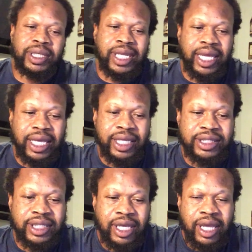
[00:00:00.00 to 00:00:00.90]
of
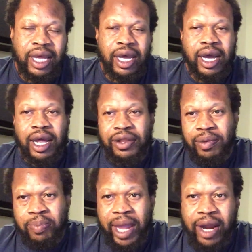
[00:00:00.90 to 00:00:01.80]
days.
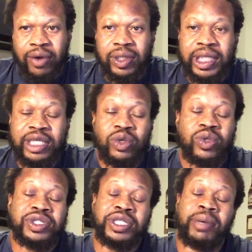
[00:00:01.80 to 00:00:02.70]
The
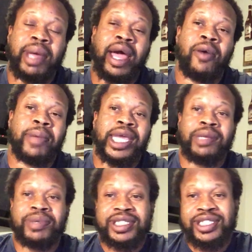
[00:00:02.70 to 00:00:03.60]
paralegal somehow made
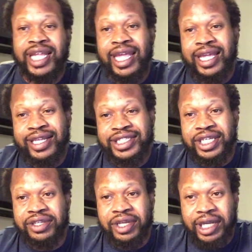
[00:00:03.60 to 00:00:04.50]
a mistake. She
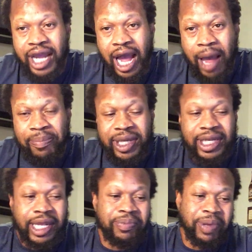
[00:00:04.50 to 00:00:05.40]
either
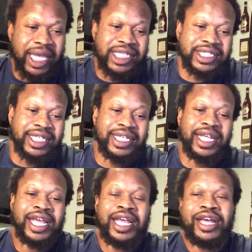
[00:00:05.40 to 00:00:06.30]
copied and pasted
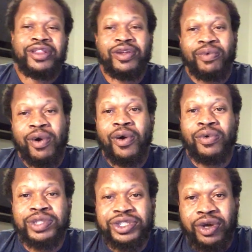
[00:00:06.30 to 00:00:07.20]
the
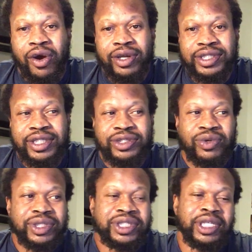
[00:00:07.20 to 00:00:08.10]
wrong charges,
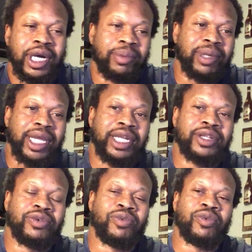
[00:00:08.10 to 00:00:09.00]
or she
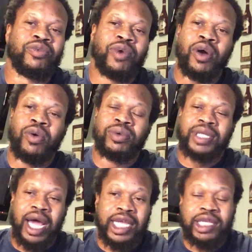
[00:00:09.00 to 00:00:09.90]
uploaded the wrong
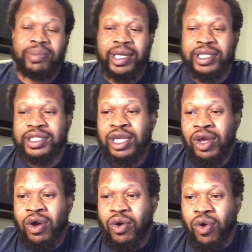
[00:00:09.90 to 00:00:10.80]
documents,
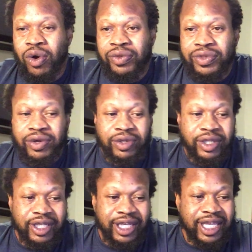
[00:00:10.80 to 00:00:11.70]
or
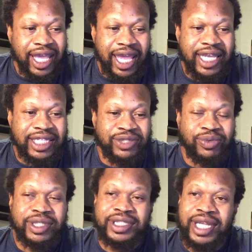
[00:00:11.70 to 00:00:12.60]
the case
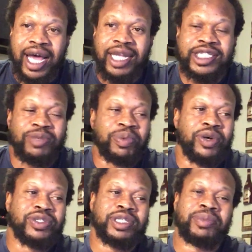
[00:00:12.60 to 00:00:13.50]
was not
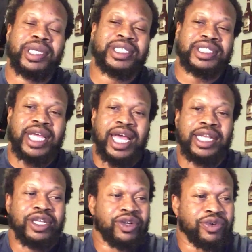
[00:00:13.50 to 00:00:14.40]
supposed to be
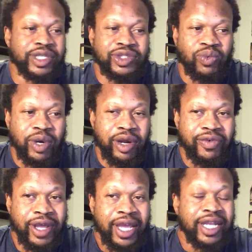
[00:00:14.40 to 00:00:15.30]
assigned to Chris
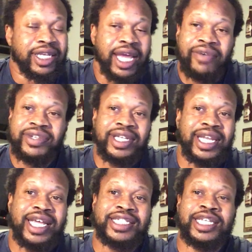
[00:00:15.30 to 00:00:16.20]
Worth.
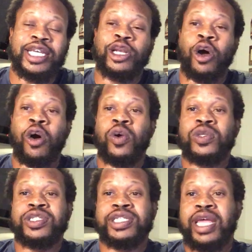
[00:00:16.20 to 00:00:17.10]
Nevertheless, it all
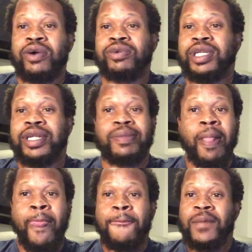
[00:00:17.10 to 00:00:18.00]
sounded
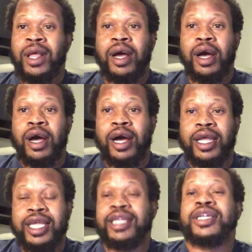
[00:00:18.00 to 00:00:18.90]

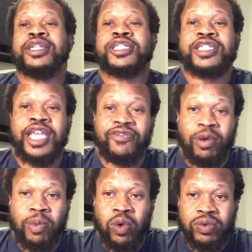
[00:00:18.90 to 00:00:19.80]

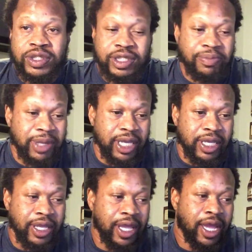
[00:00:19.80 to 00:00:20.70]
inconceivable to
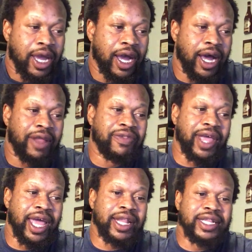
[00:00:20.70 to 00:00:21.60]
me
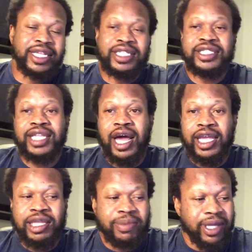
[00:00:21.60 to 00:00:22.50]
that this
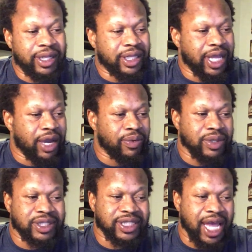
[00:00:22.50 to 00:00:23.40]
document that
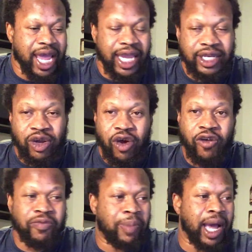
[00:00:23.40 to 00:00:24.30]
was signed
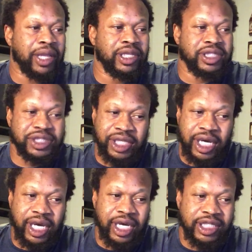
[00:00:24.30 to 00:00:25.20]
off by the
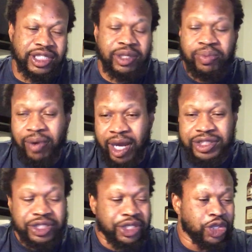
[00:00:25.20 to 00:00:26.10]
judge, the
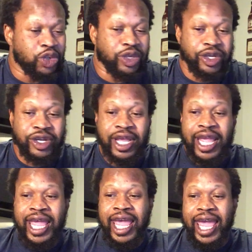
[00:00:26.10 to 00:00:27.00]
prosecutor,
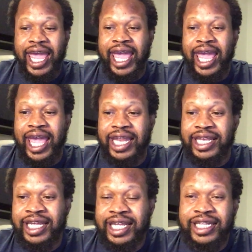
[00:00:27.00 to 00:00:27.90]

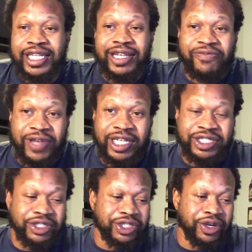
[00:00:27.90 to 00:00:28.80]
and the
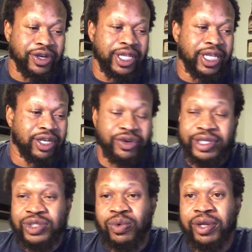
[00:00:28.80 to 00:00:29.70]
defense attorney, and
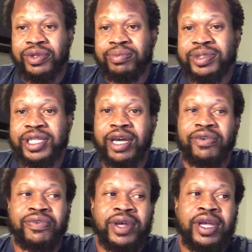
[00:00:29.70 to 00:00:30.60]
Chris Worth
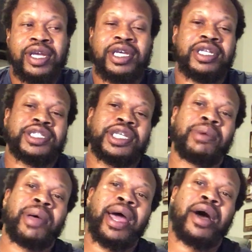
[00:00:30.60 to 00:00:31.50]
himself, could
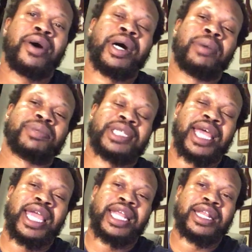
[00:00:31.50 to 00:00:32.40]
somehow
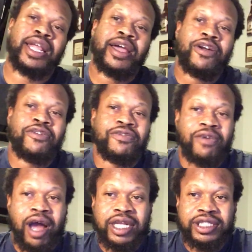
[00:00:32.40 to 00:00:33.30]
obtain
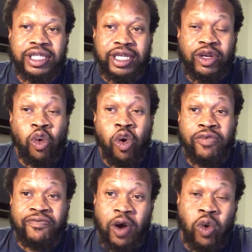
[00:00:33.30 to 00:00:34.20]
fraudulent or
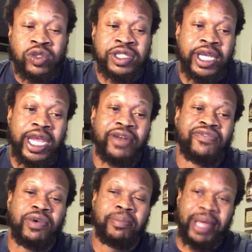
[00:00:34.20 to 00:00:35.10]
false
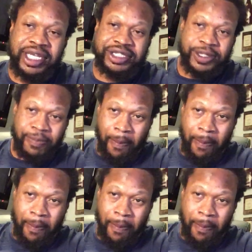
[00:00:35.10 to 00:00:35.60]
information,